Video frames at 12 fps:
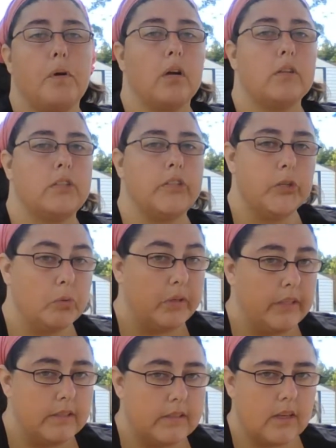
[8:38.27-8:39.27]
Part 2
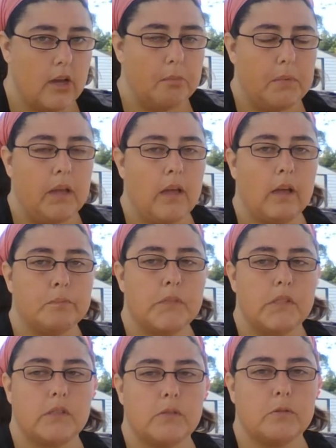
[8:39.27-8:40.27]
is coming. I'm
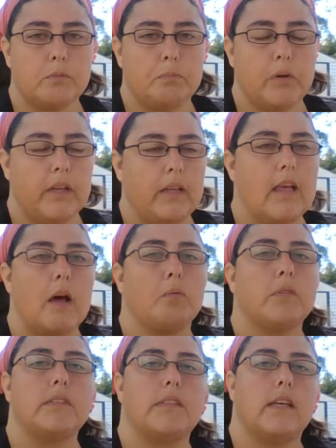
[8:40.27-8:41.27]
still putting that
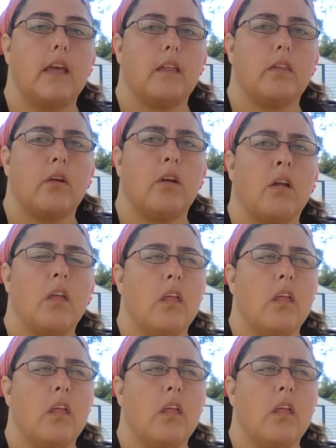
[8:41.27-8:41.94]
one together.